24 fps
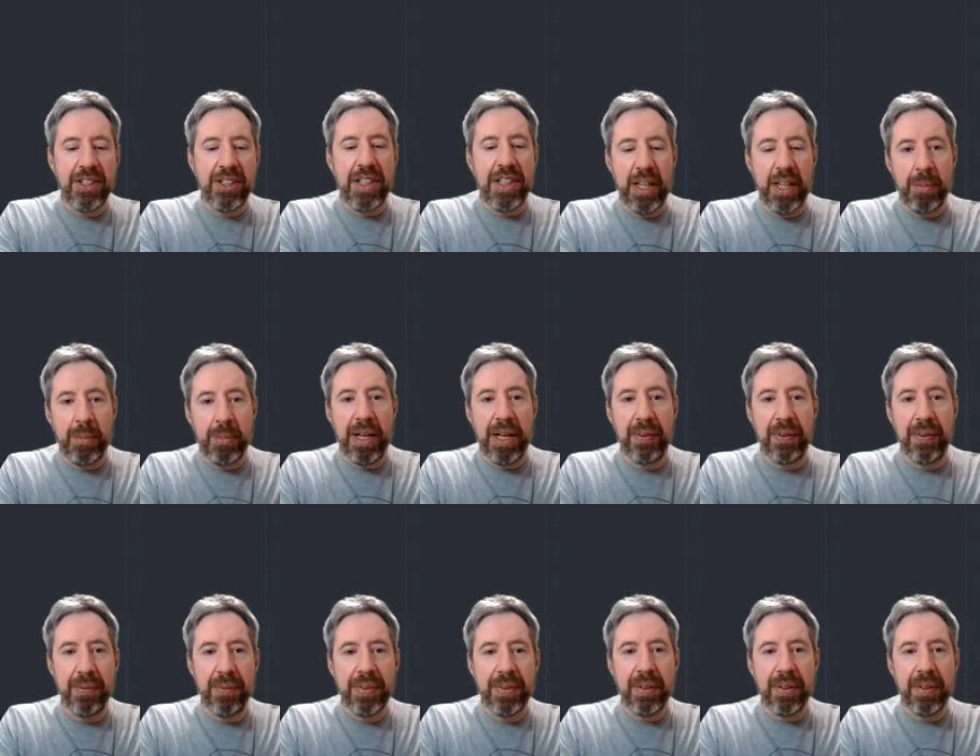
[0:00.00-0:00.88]
I'm
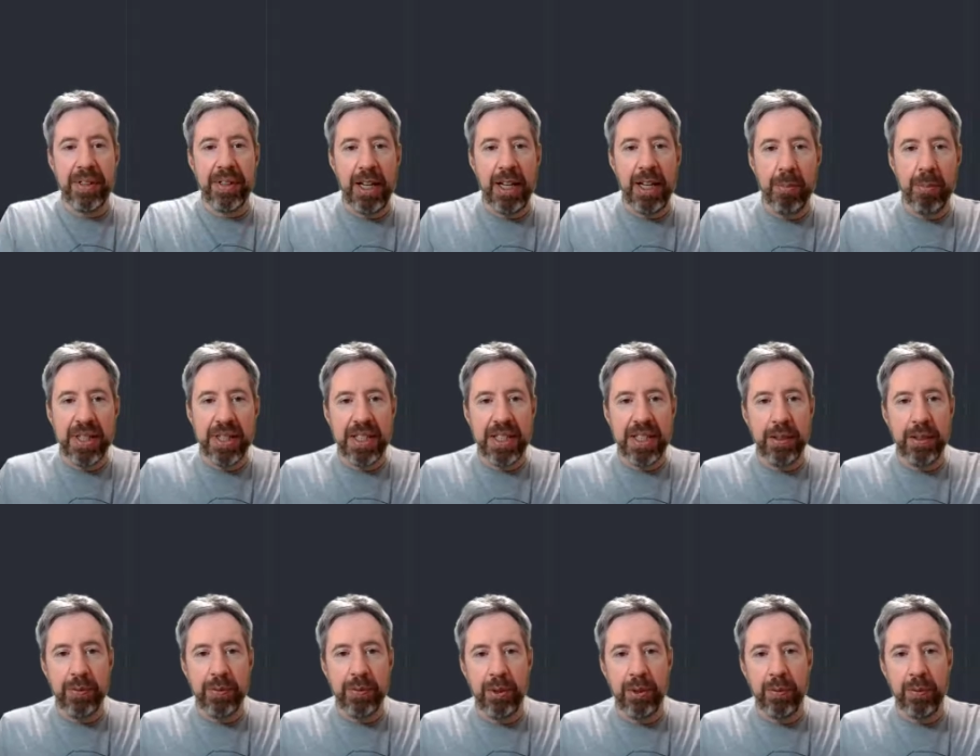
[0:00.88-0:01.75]
getting
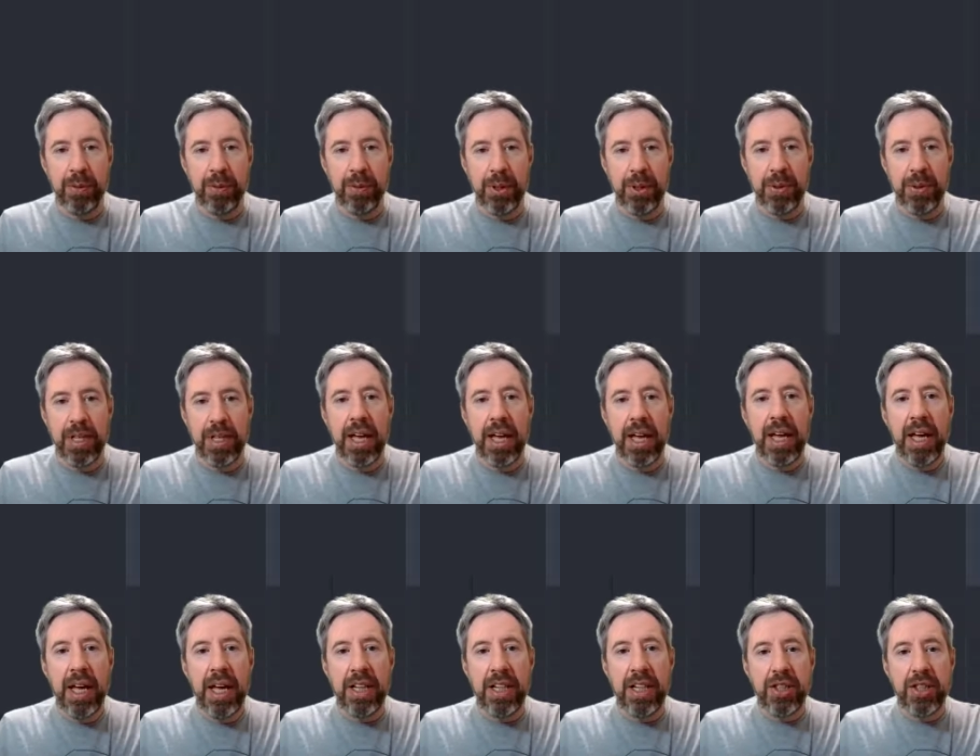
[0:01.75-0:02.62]
myself confused.
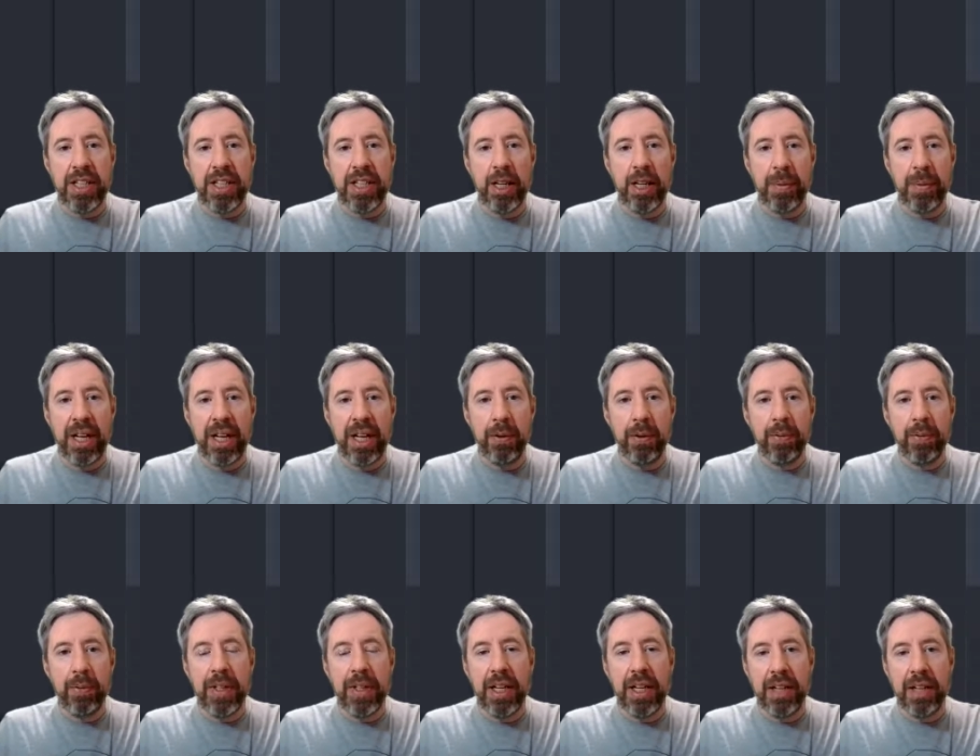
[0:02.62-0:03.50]
HTML,
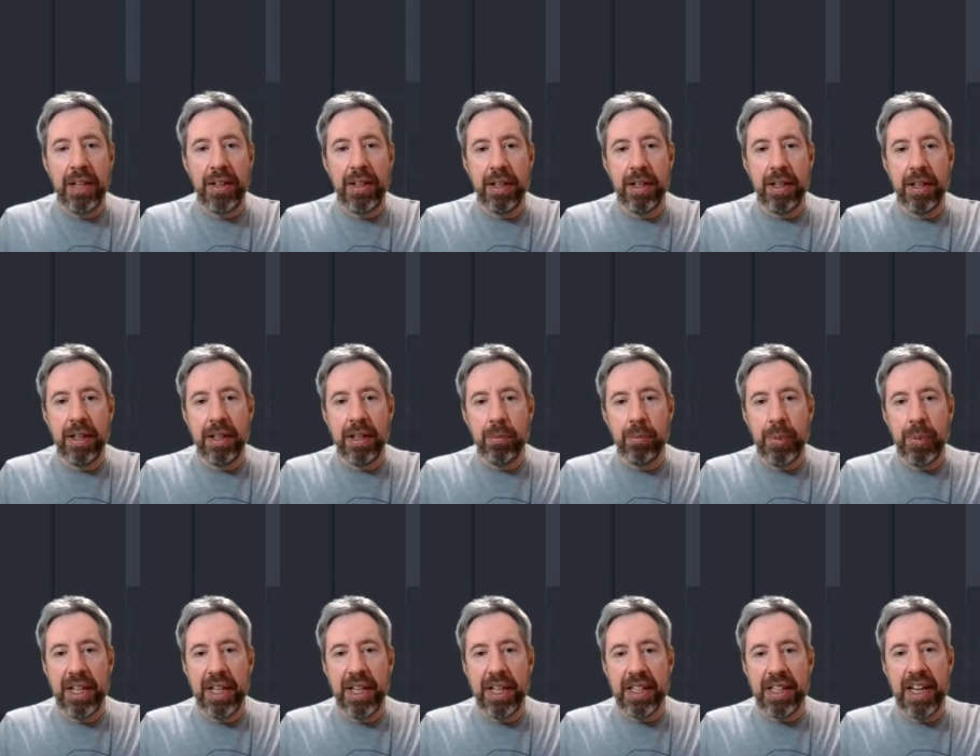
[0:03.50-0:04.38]
and
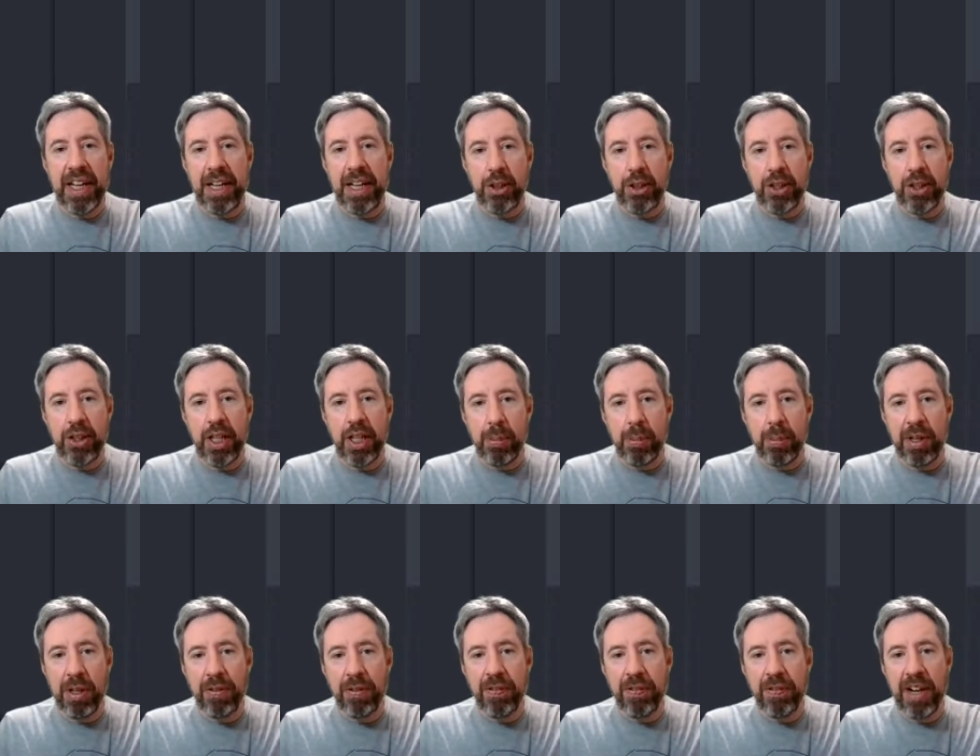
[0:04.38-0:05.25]
pick
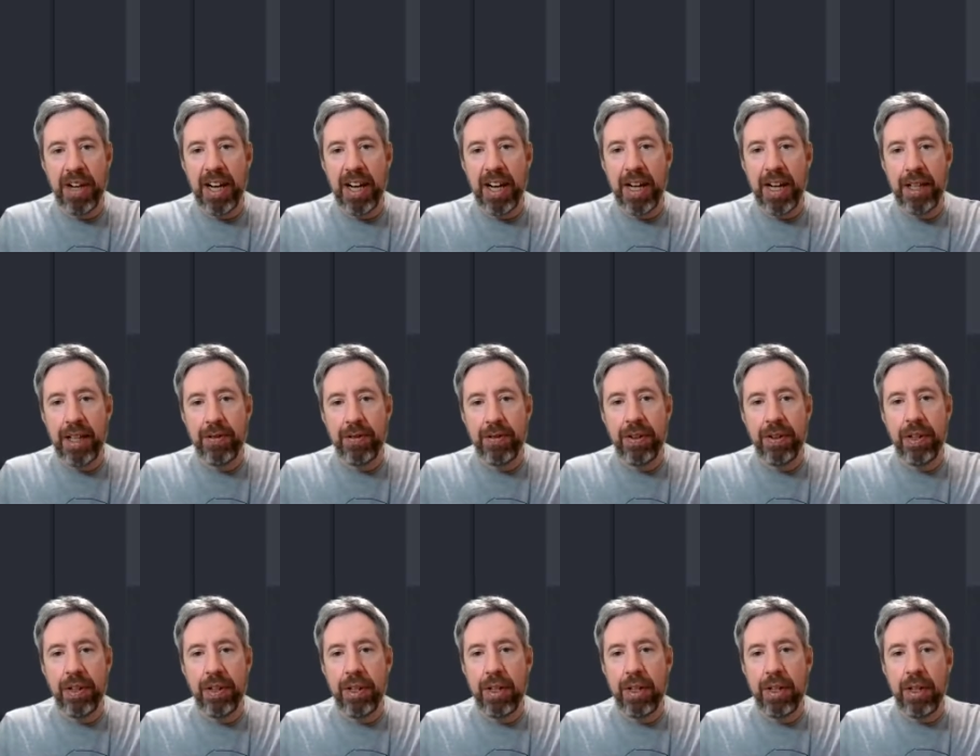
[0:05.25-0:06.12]
HTML5.
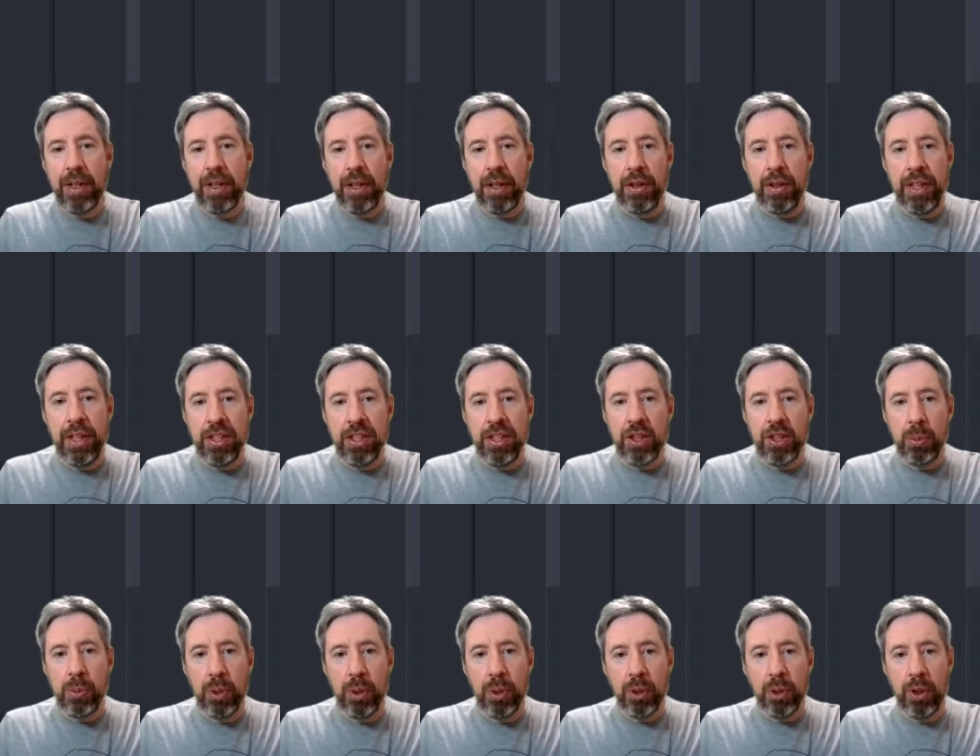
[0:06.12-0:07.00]
This
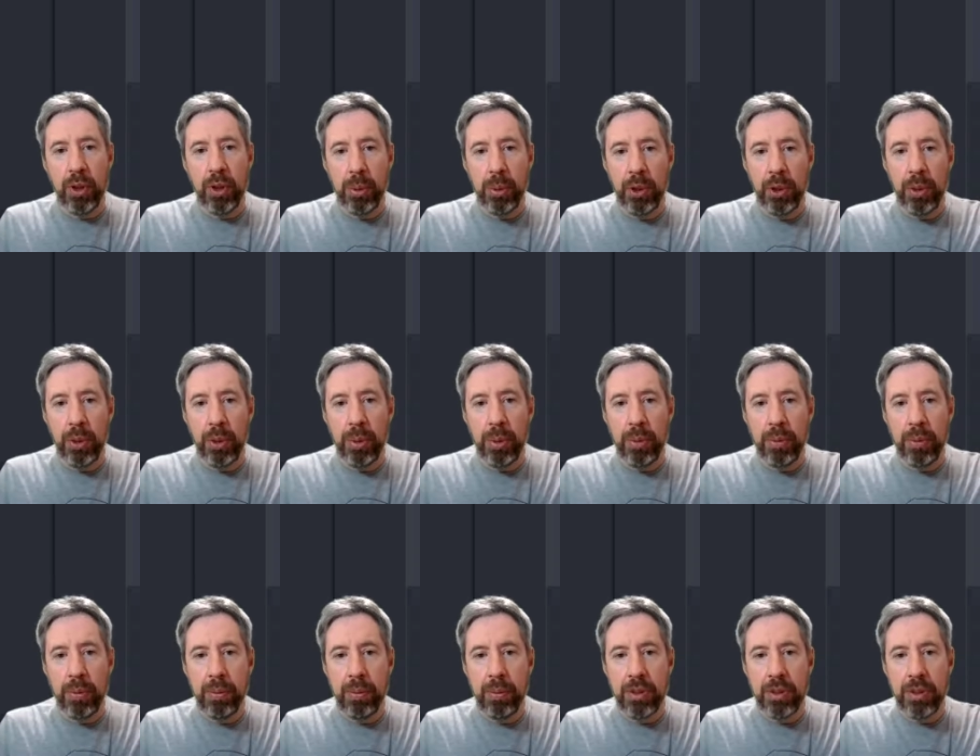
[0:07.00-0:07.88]
will come up.
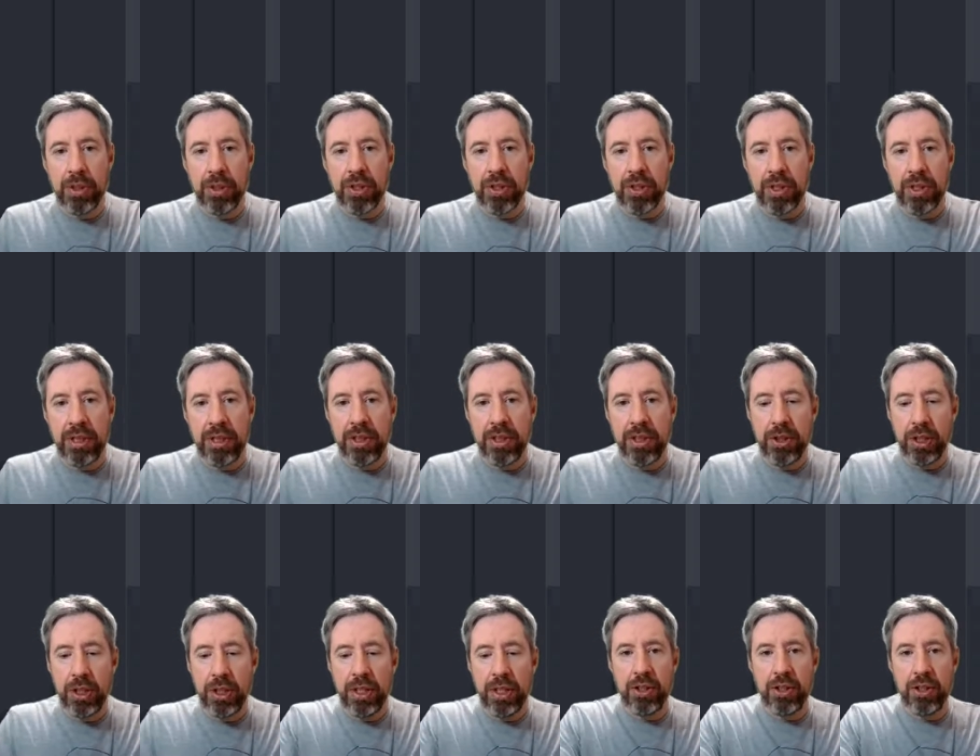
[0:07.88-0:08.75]
We're just going to
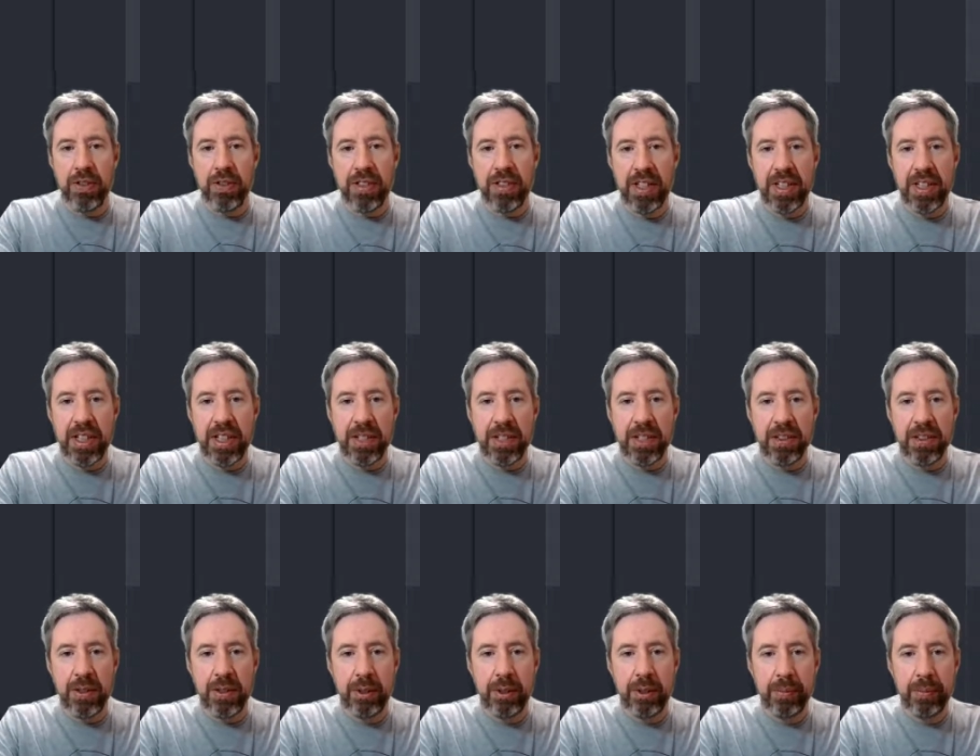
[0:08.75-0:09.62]
change the
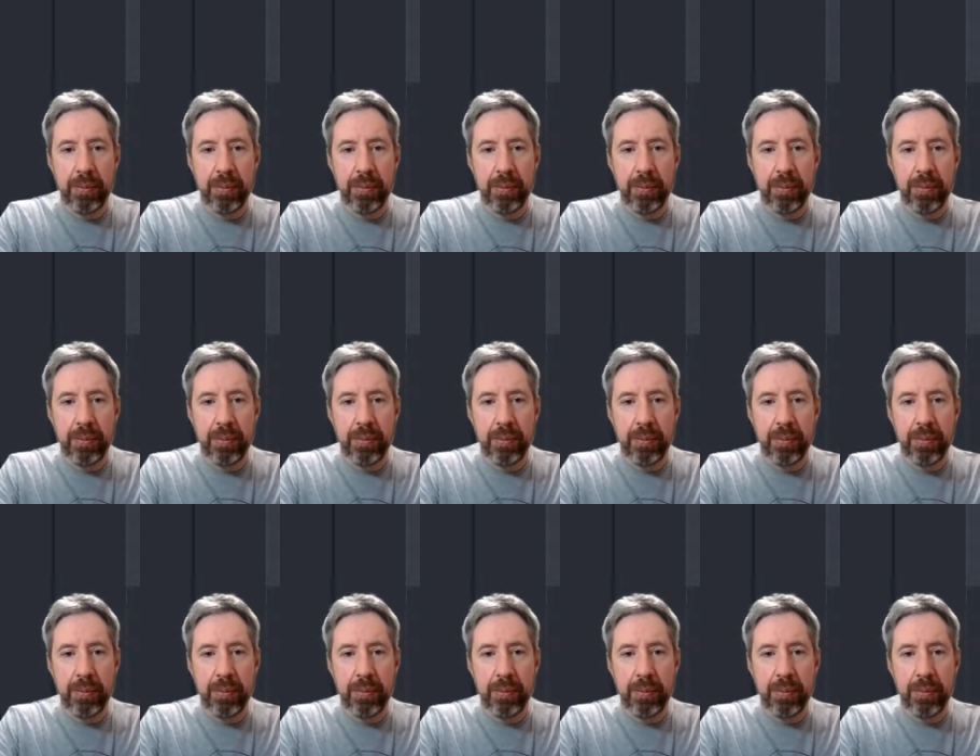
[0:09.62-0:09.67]
title,